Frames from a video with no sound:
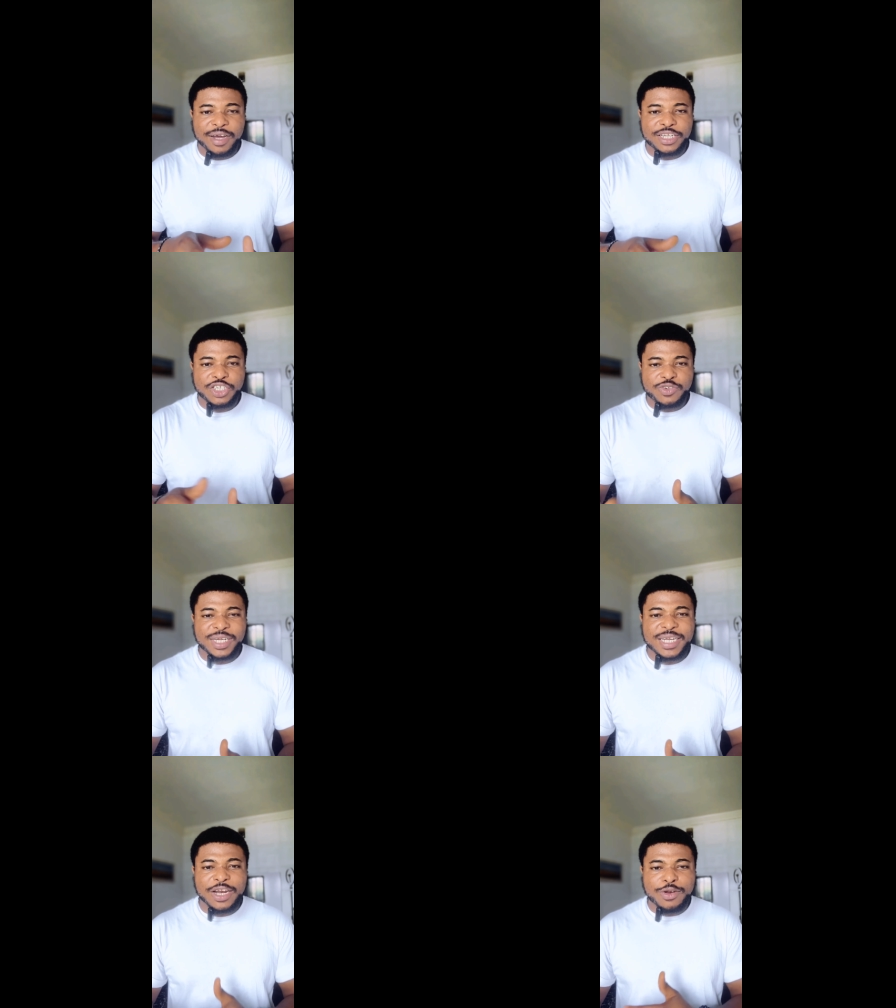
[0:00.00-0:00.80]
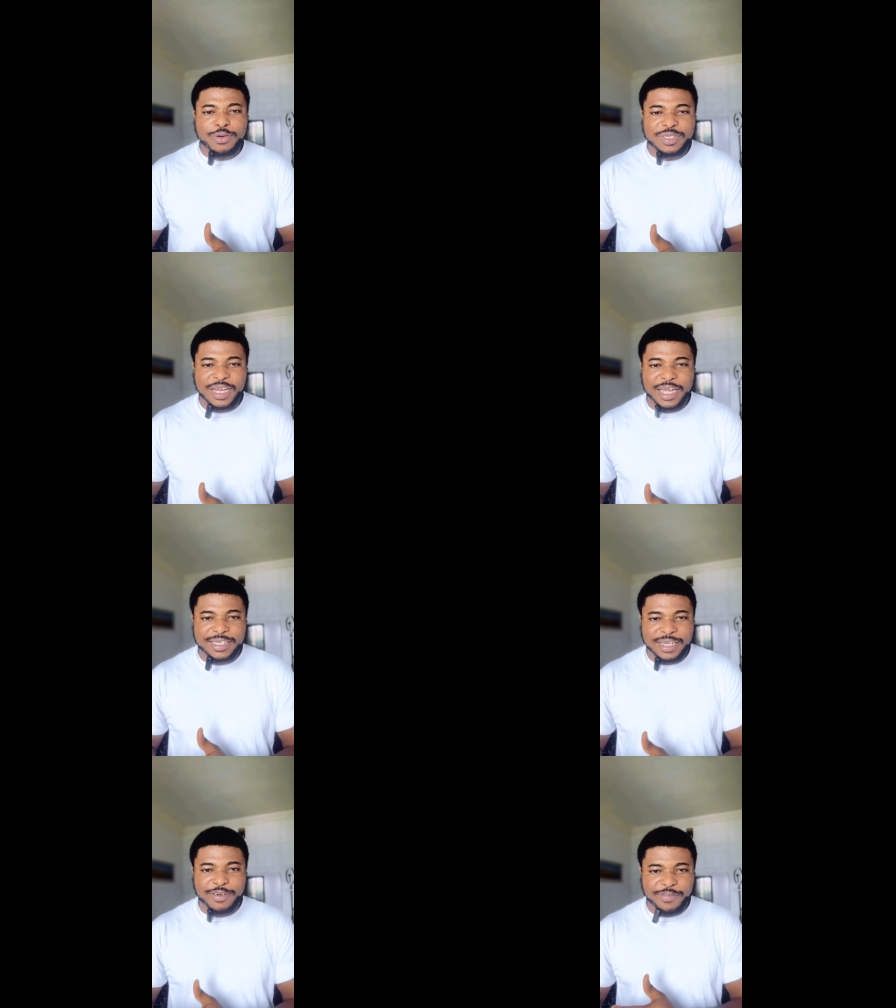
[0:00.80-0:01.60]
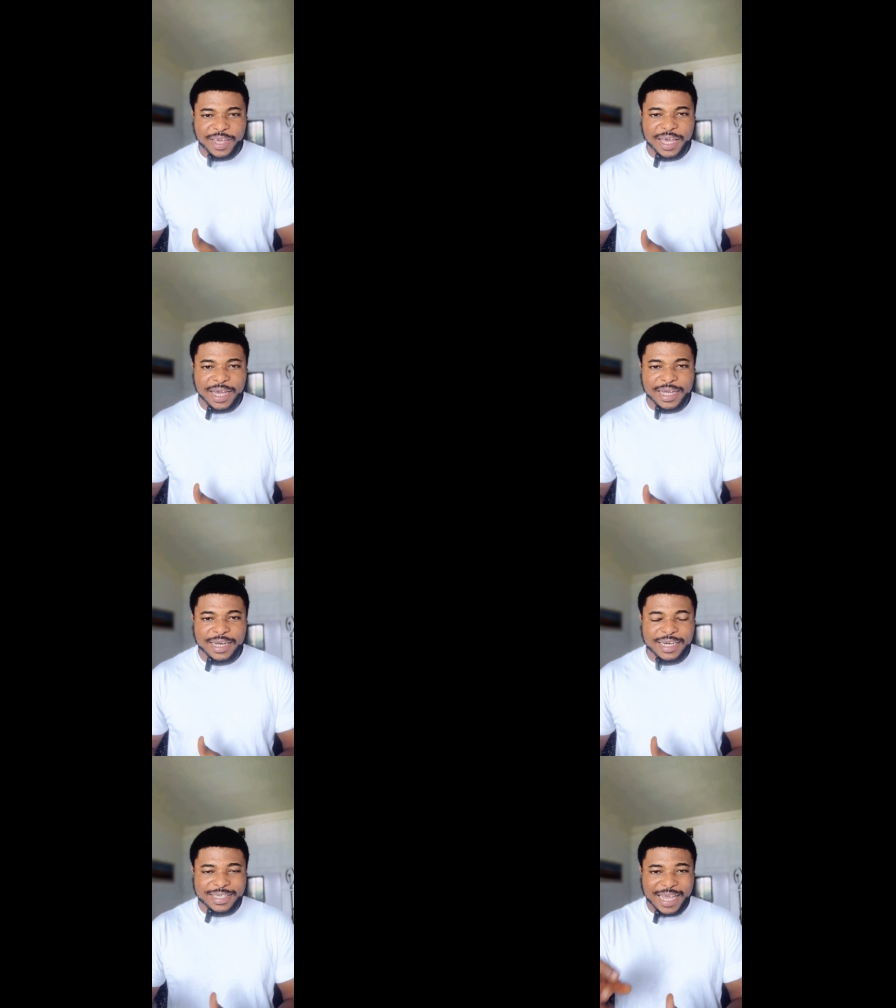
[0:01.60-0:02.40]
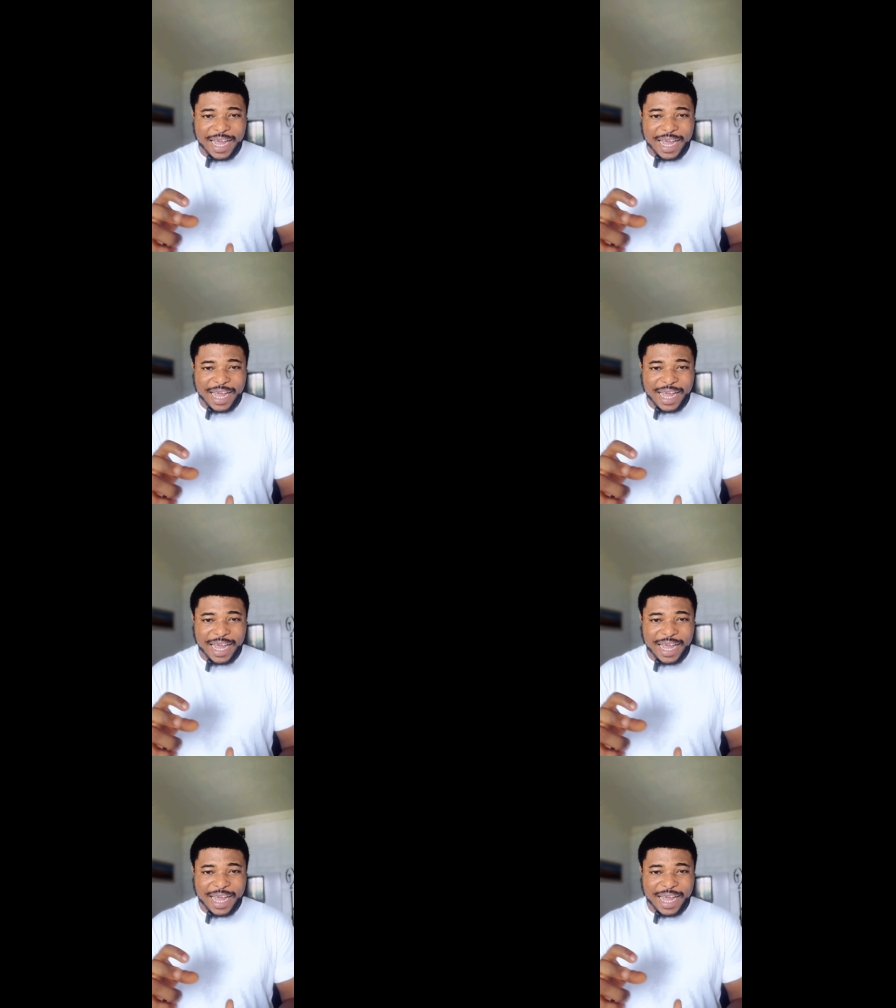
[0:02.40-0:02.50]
Now, the trait that looks like self-care that is